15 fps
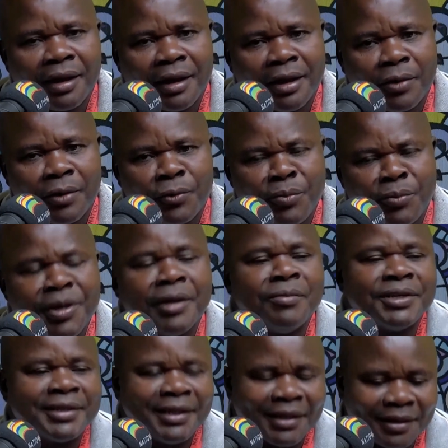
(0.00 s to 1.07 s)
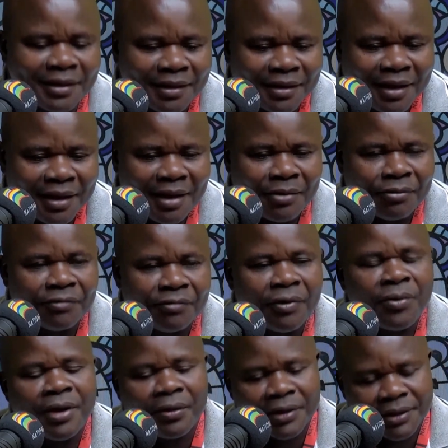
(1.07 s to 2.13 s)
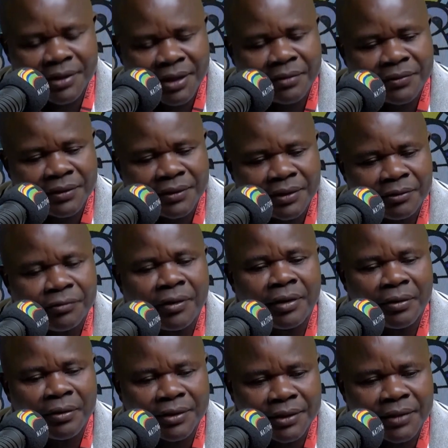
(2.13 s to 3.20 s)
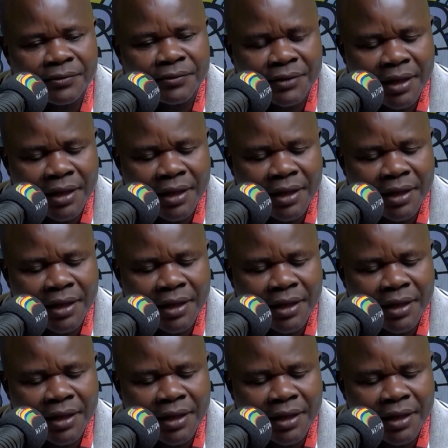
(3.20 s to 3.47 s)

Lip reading: we made a mistake and we found ourselves there.